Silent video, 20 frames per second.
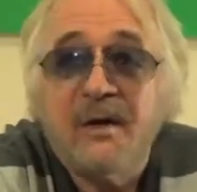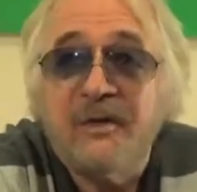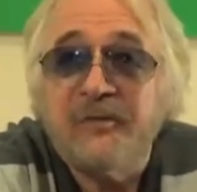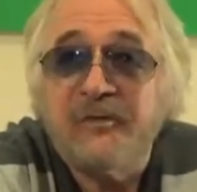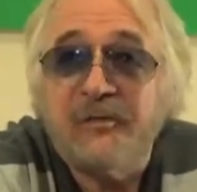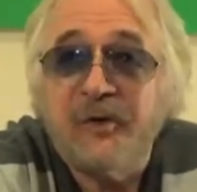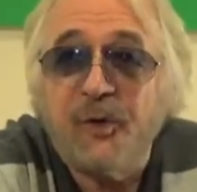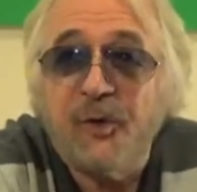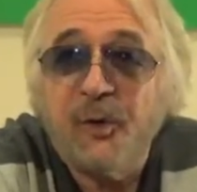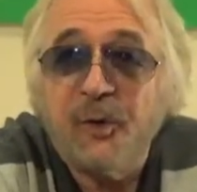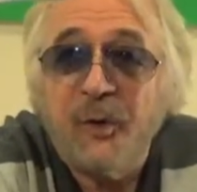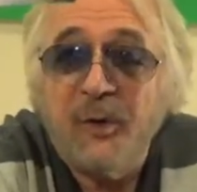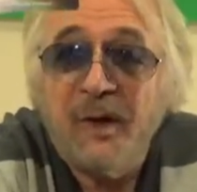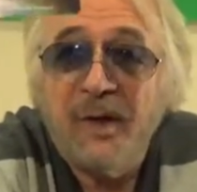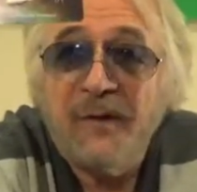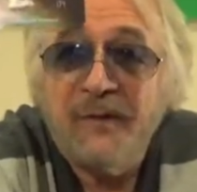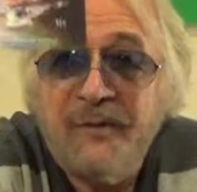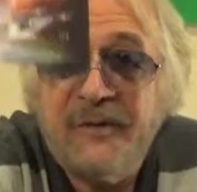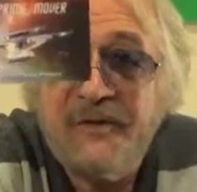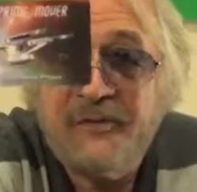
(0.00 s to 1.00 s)
So
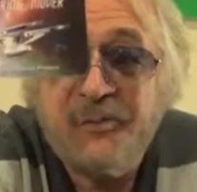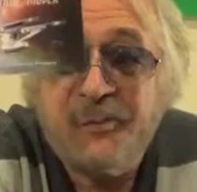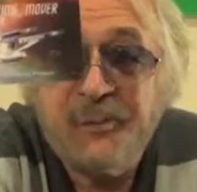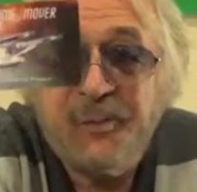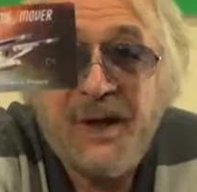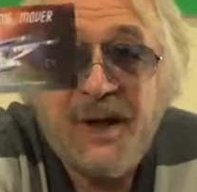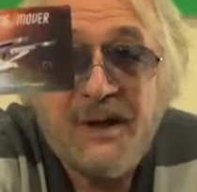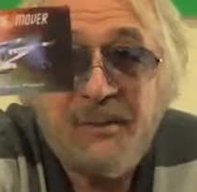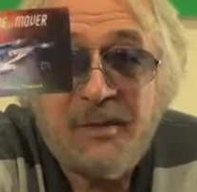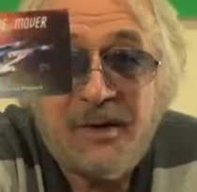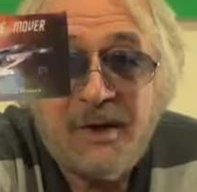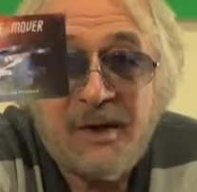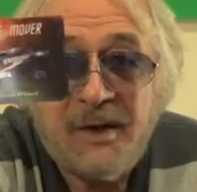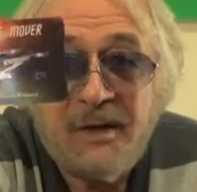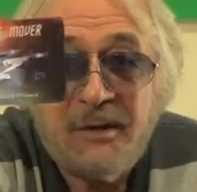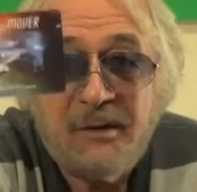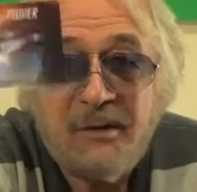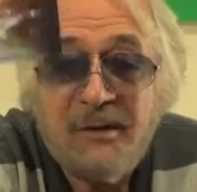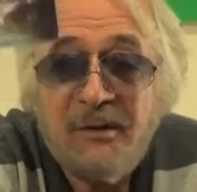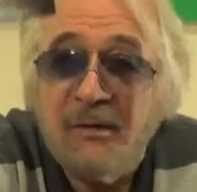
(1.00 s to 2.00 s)
this
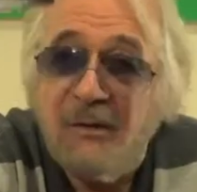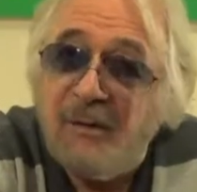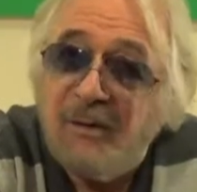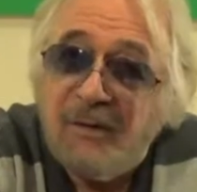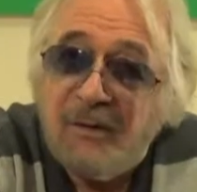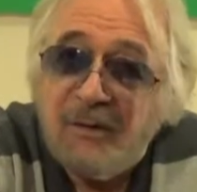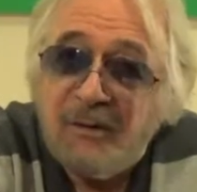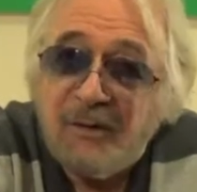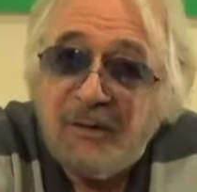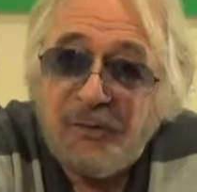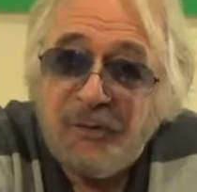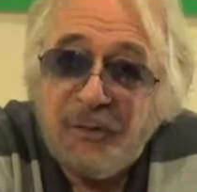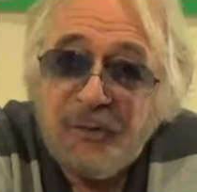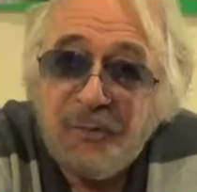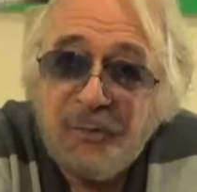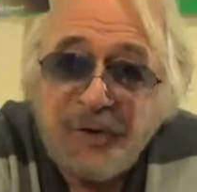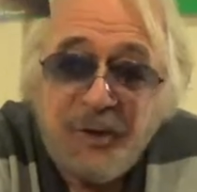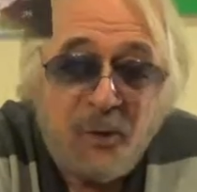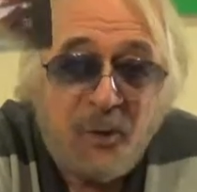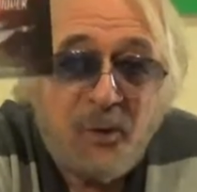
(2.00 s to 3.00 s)
baby
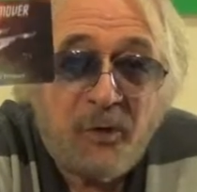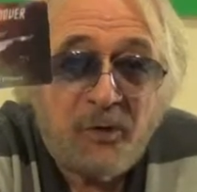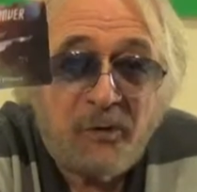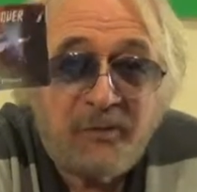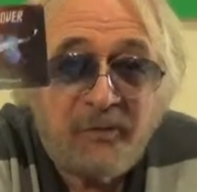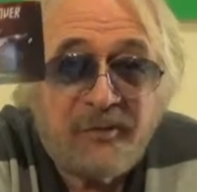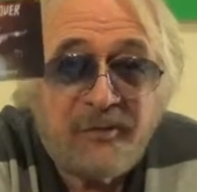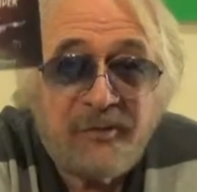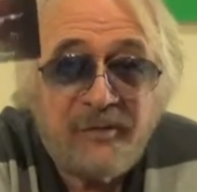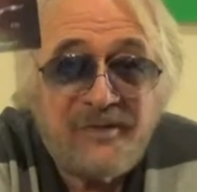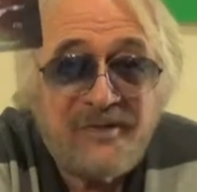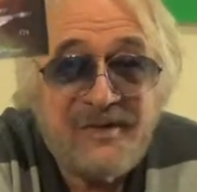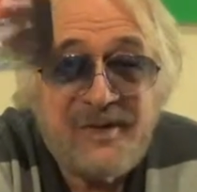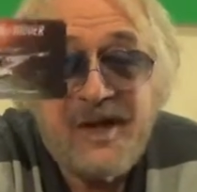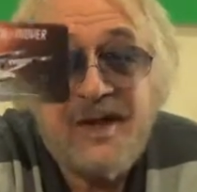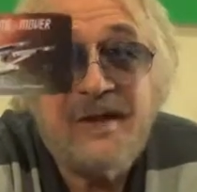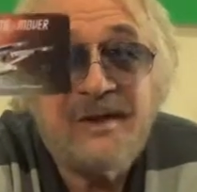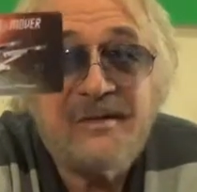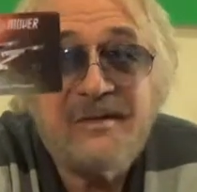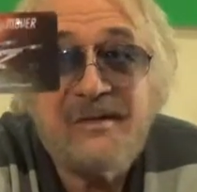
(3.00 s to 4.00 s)
could be worth
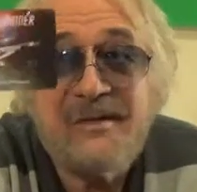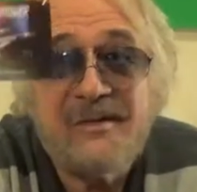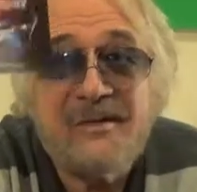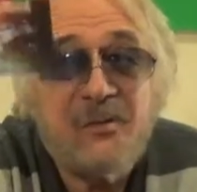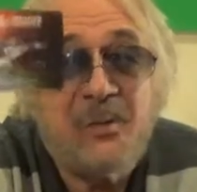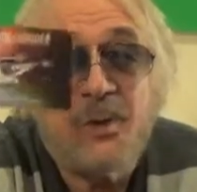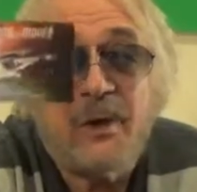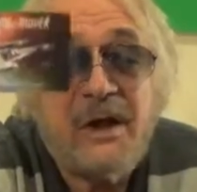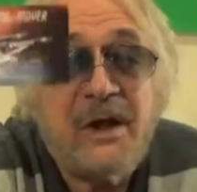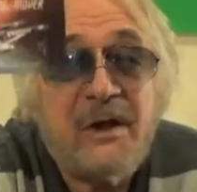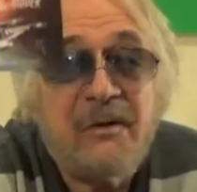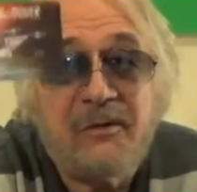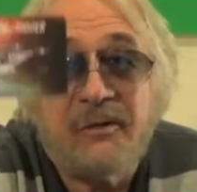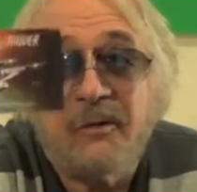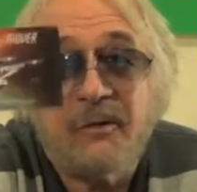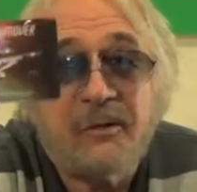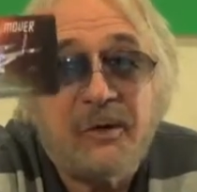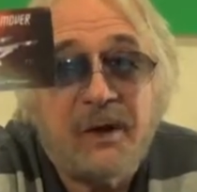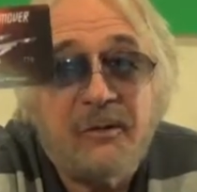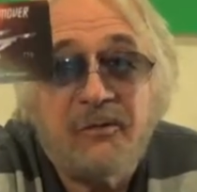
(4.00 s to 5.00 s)
$10, $20,
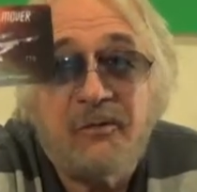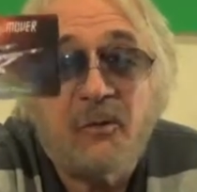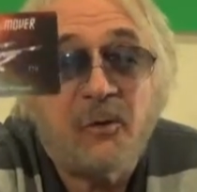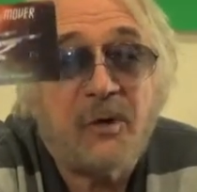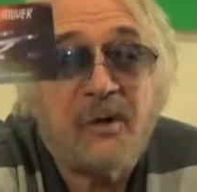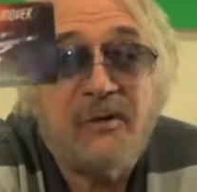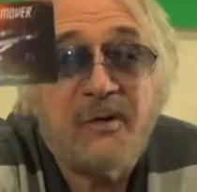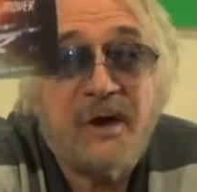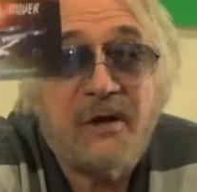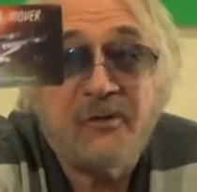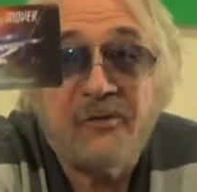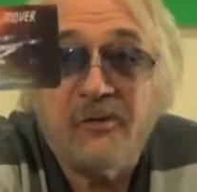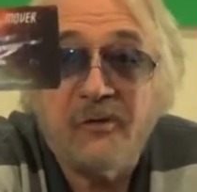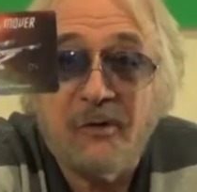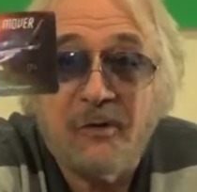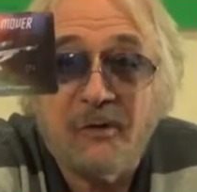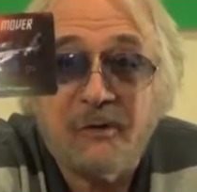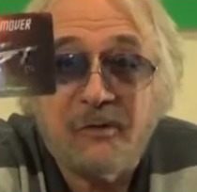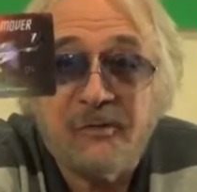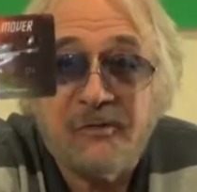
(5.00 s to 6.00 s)
$30,
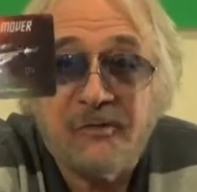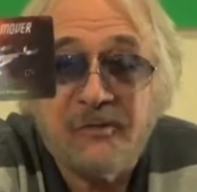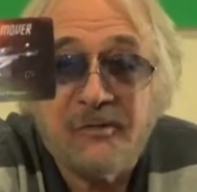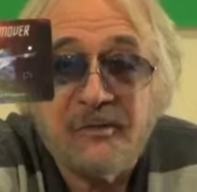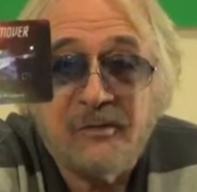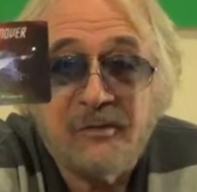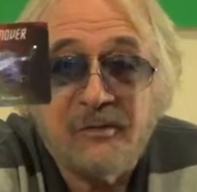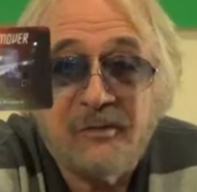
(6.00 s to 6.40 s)
$40,000.